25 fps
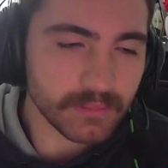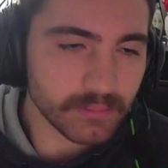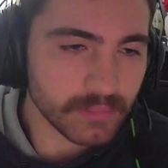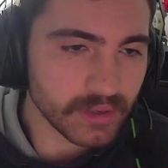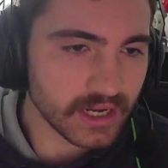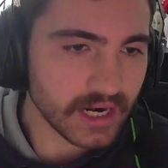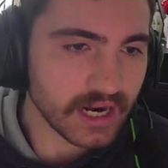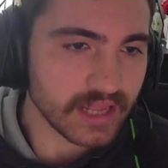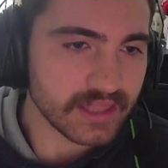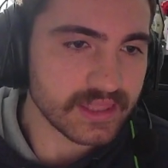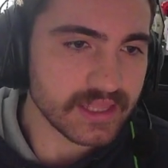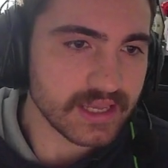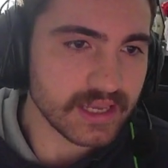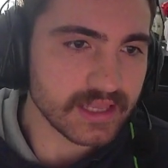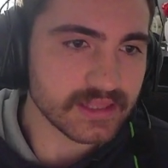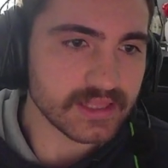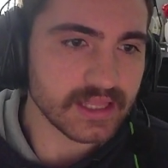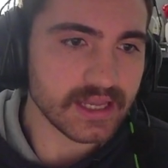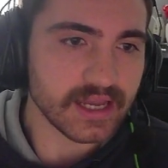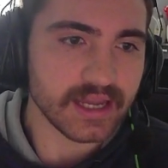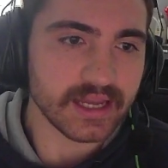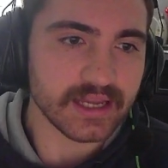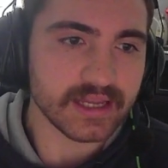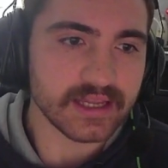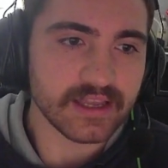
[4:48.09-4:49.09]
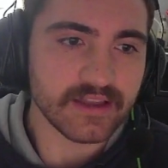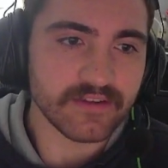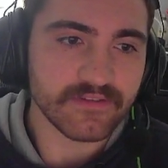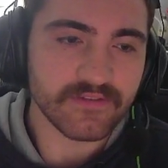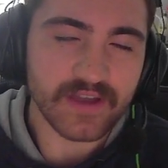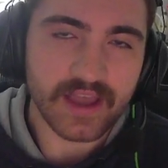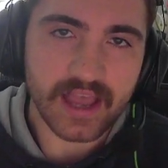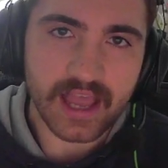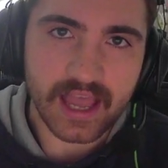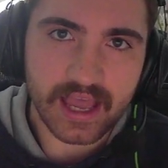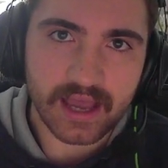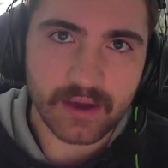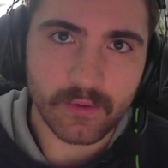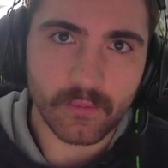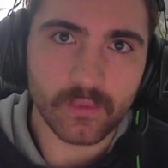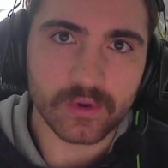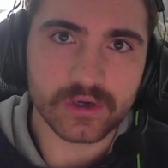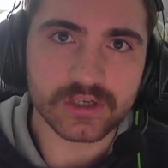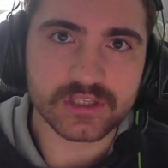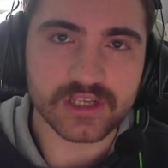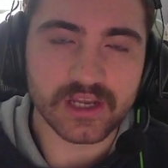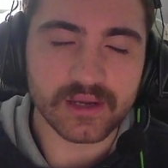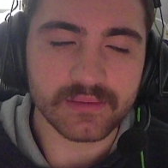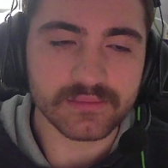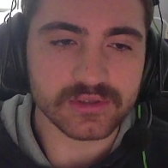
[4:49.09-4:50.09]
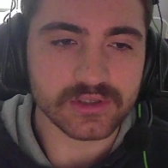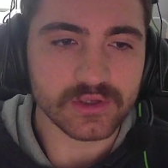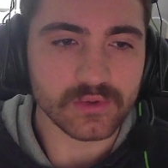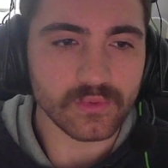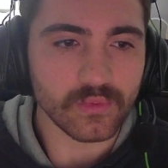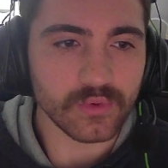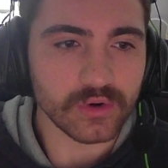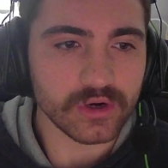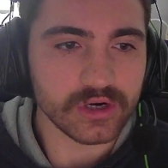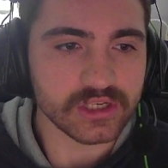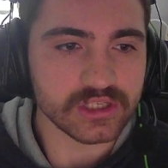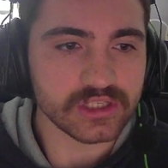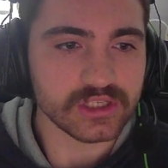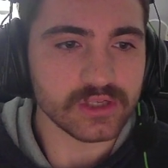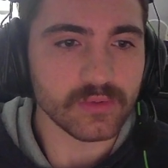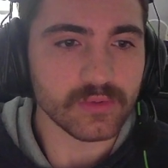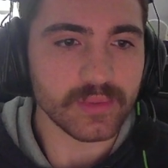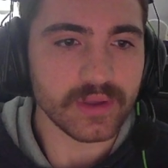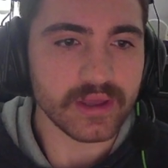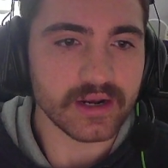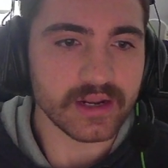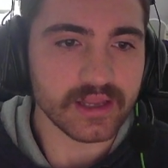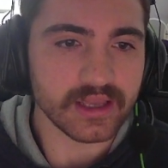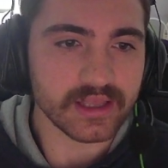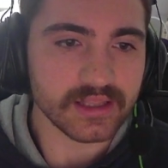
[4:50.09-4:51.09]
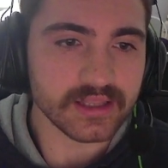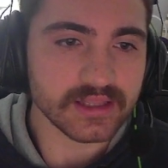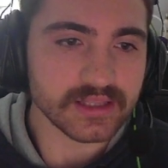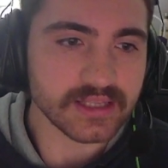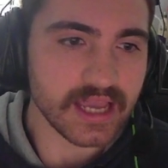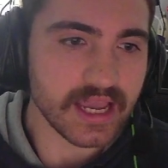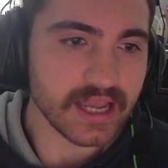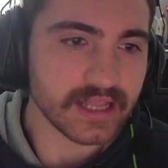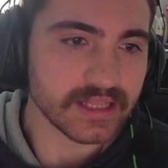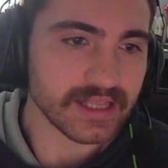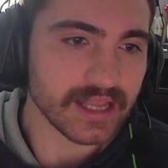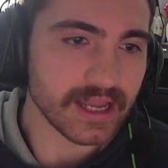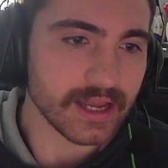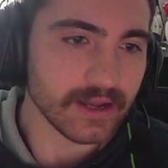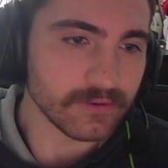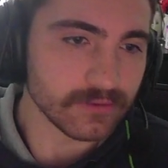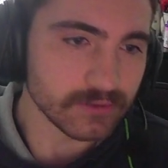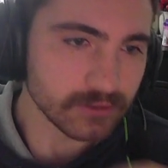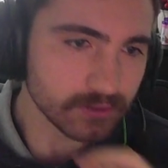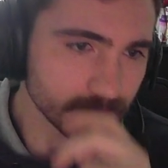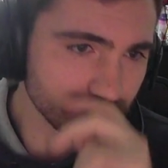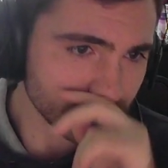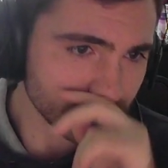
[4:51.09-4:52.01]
But I think that if worst comes to worst, he'll be able to get the takedowns.